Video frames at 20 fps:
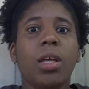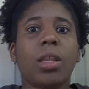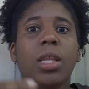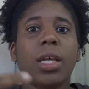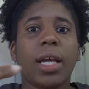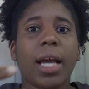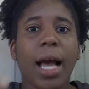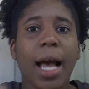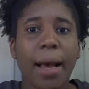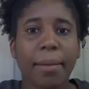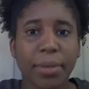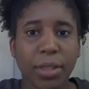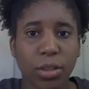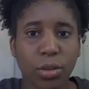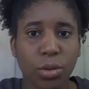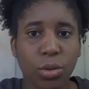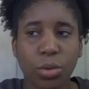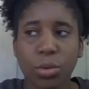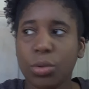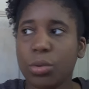the cops
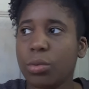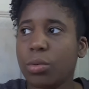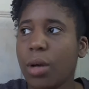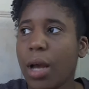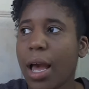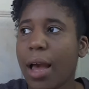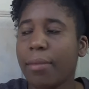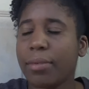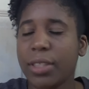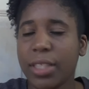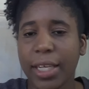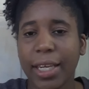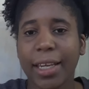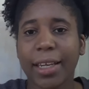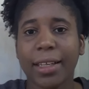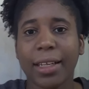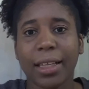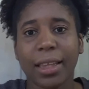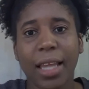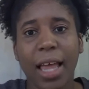who have
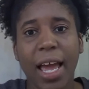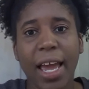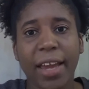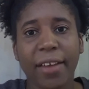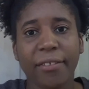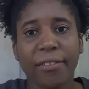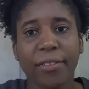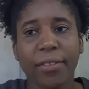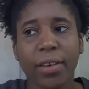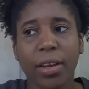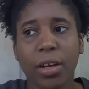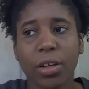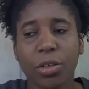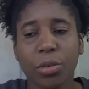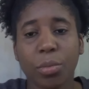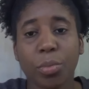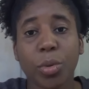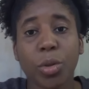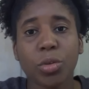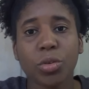taken the life and
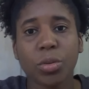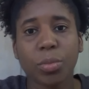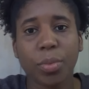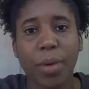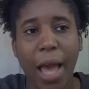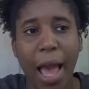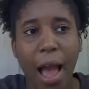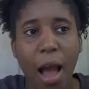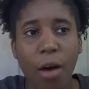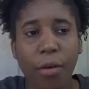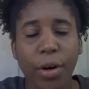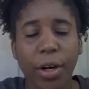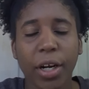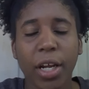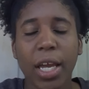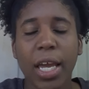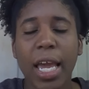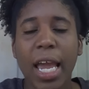abuse of power,